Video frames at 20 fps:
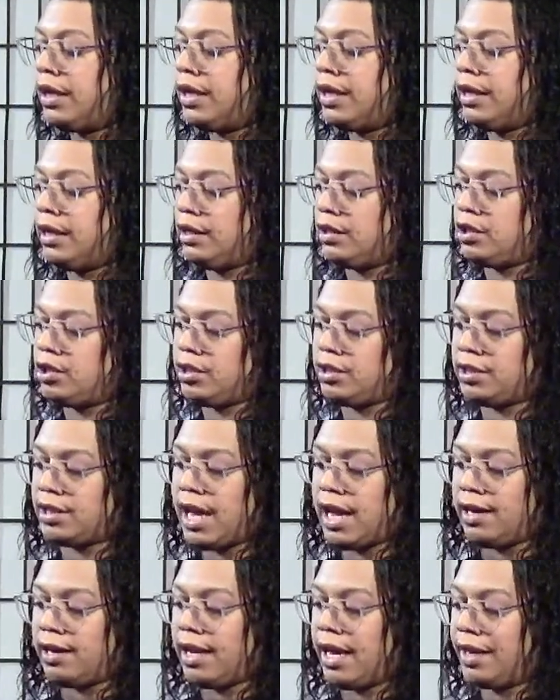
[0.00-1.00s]
It's just
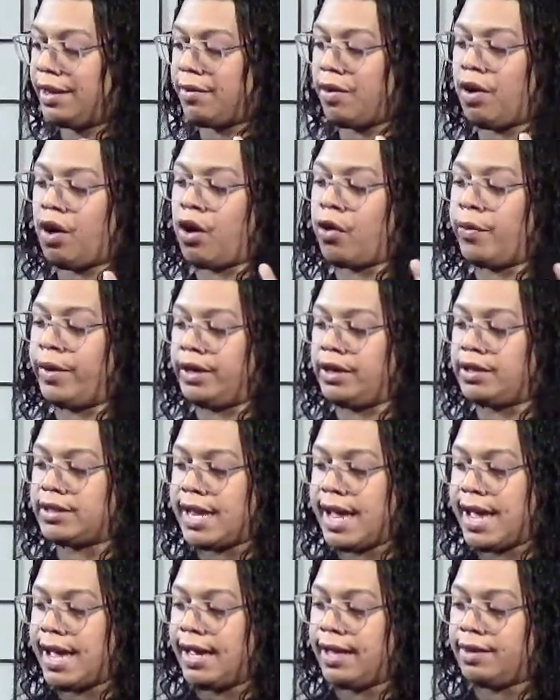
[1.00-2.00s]
kind of like already
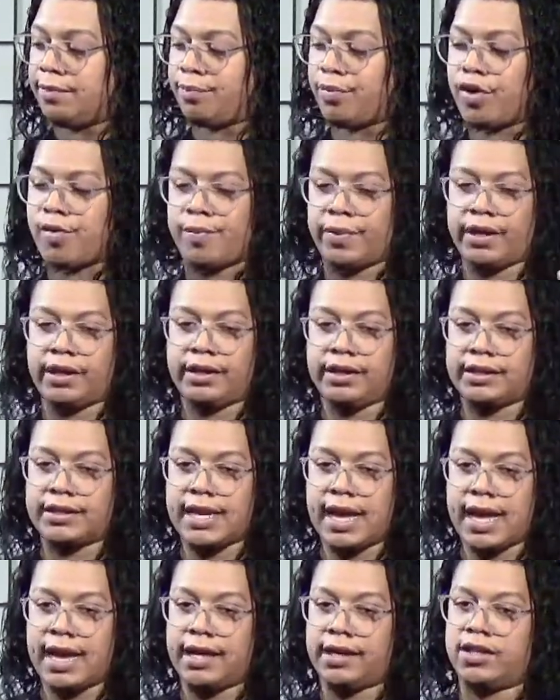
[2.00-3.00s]
tied, permanently
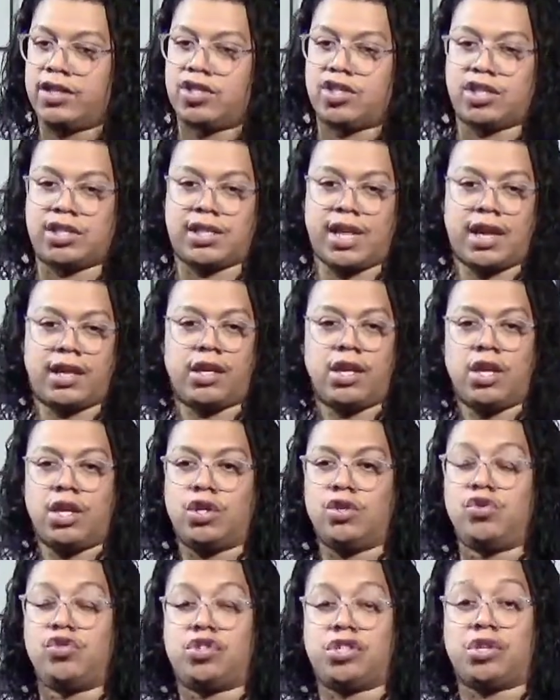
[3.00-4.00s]
tied, and just like
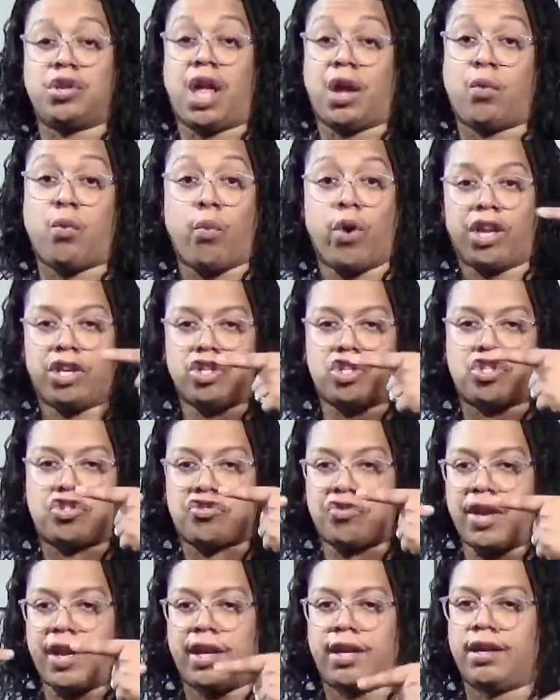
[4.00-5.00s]
usually like one
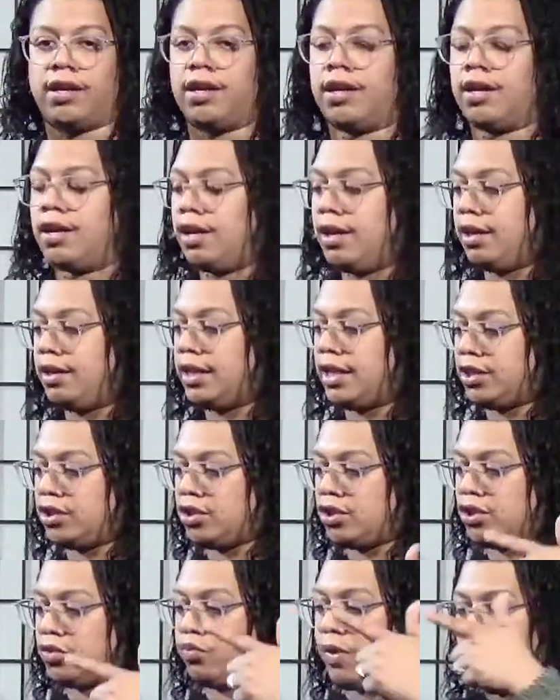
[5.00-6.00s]
string that's
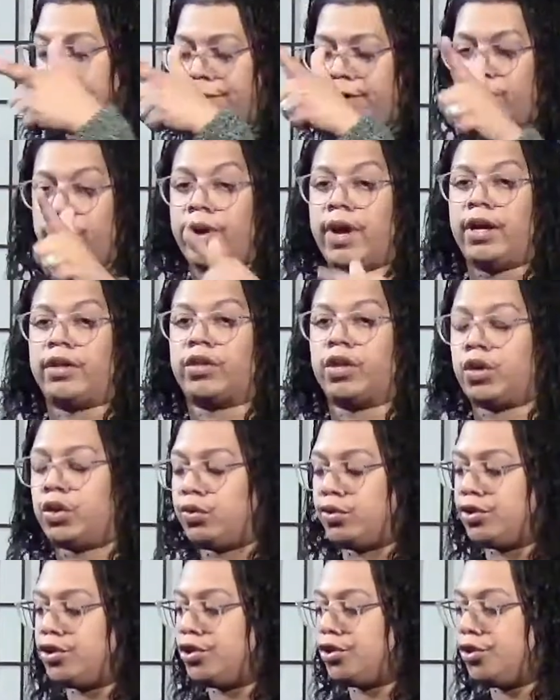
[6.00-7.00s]
just wrapping around the
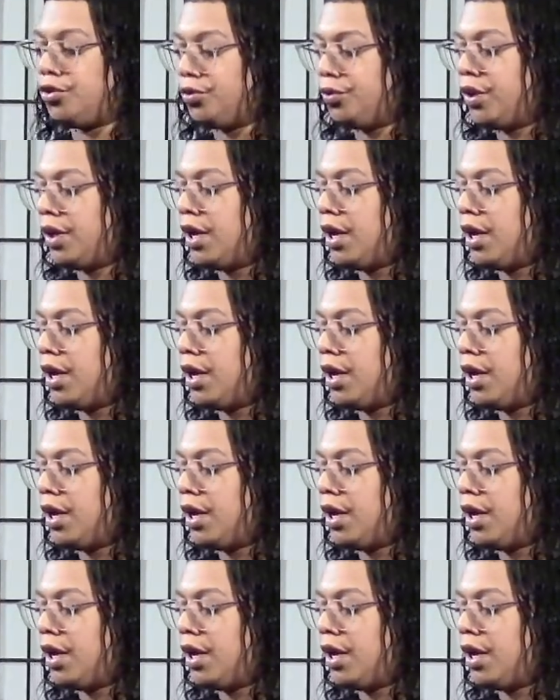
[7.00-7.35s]
whole shoe.